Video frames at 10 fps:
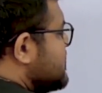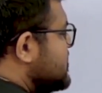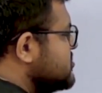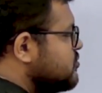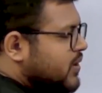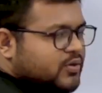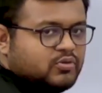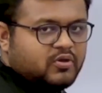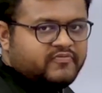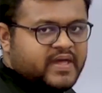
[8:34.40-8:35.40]
than square root
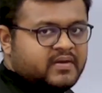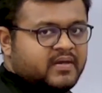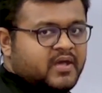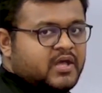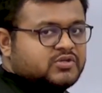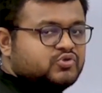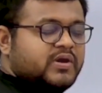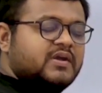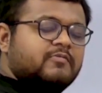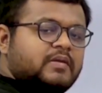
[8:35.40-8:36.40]
of n. So
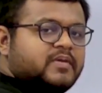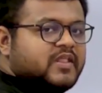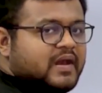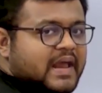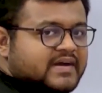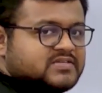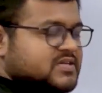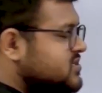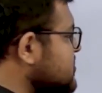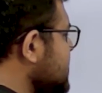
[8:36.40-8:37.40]
it will be the
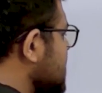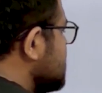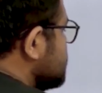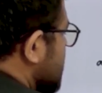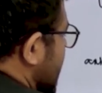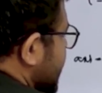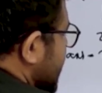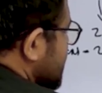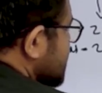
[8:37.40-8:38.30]
largest. So I can